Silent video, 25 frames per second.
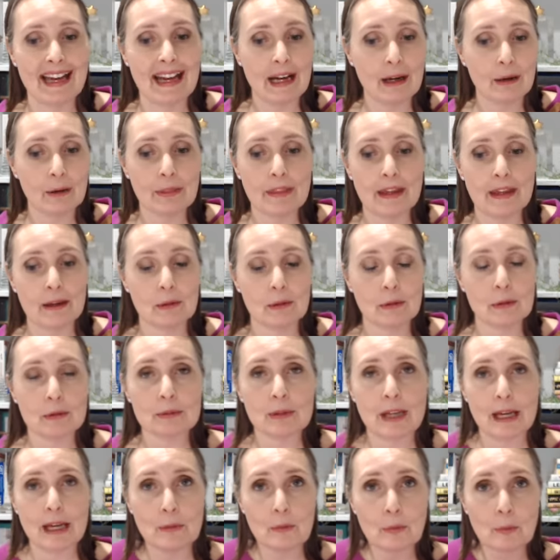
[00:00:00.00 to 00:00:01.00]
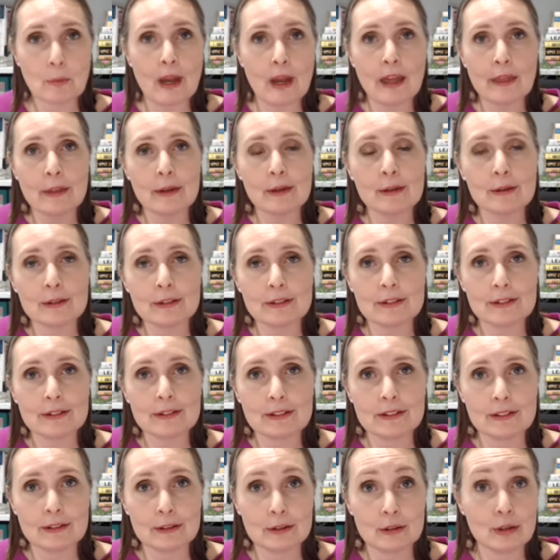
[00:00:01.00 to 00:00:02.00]
how that and where those
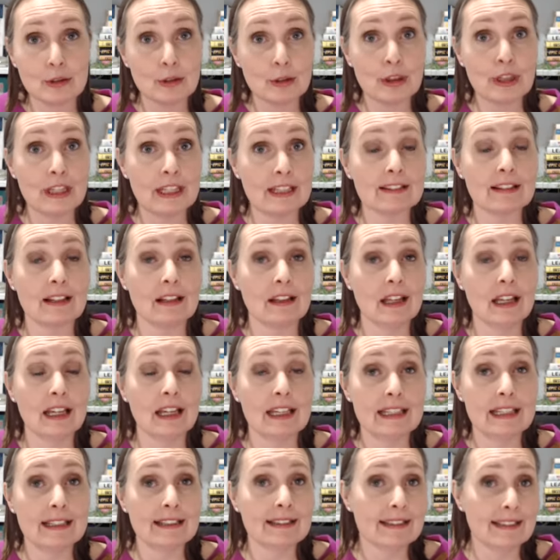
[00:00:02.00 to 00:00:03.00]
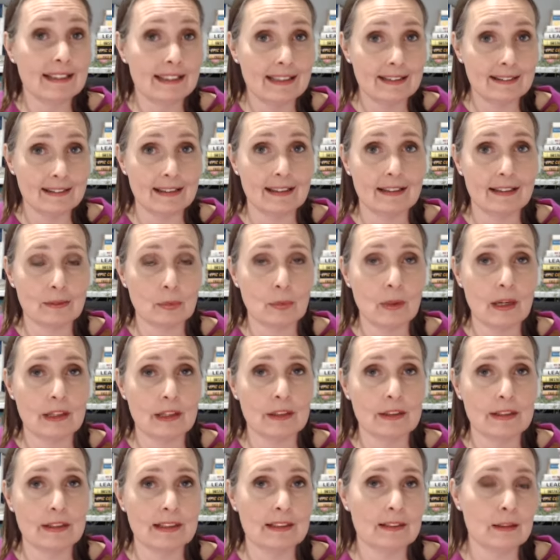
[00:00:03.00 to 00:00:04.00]
two things align is where
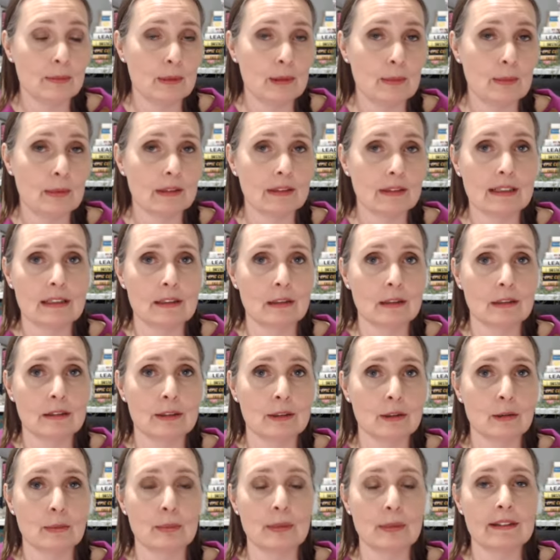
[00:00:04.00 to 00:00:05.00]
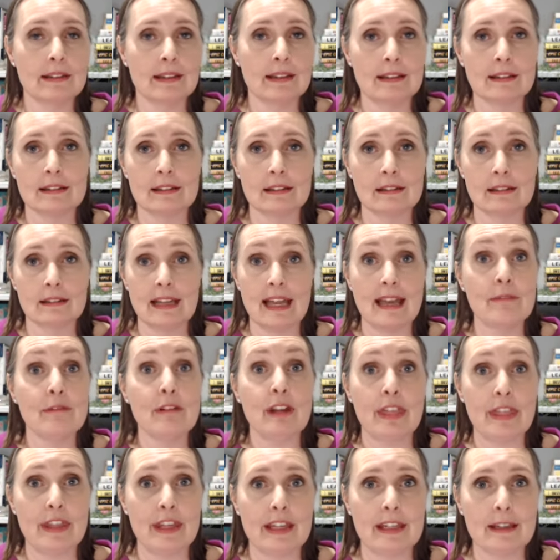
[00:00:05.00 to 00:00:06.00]
you need to be building your business and
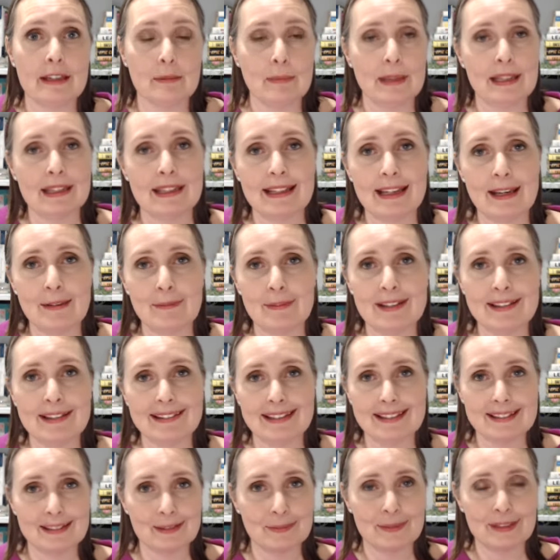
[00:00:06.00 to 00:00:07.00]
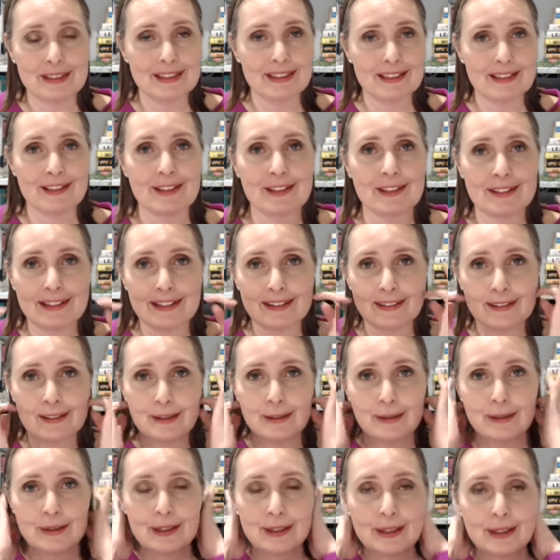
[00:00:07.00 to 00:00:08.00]
everything, making every decision, which is just as
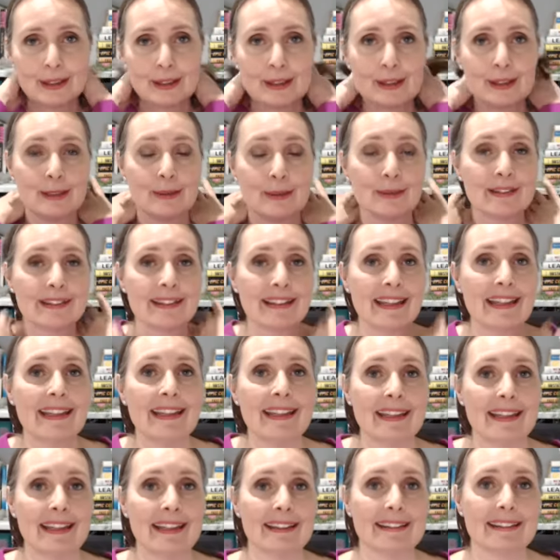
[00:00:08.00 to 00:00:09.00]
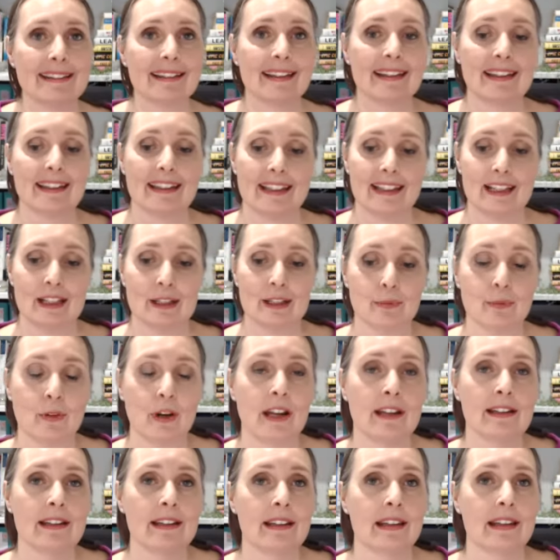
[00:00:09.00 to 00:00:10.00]
you were saying, it's
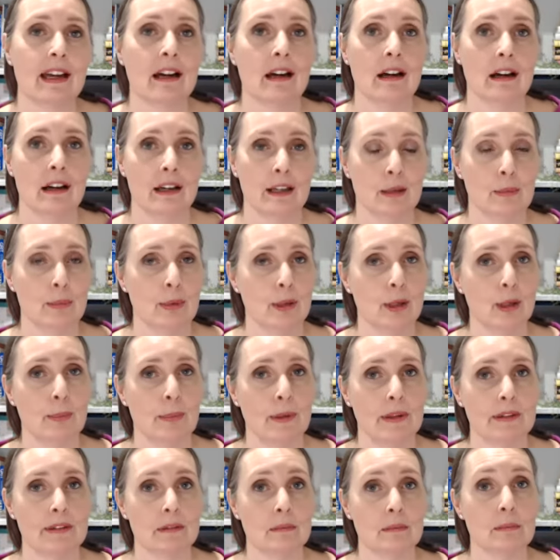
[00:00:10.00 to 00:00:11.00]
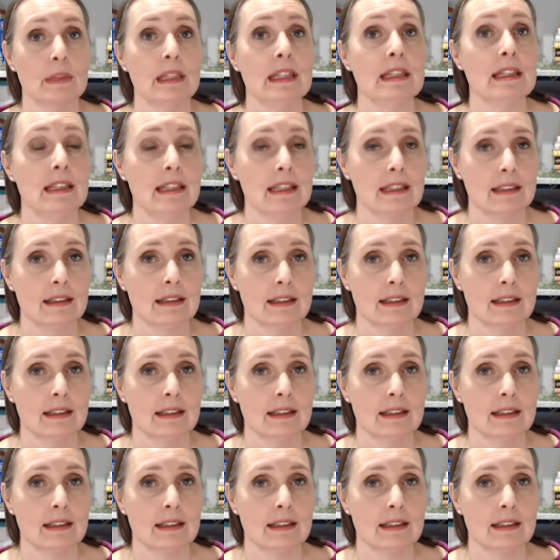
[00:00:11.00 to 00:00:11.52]
finding that higher purpose and meaning.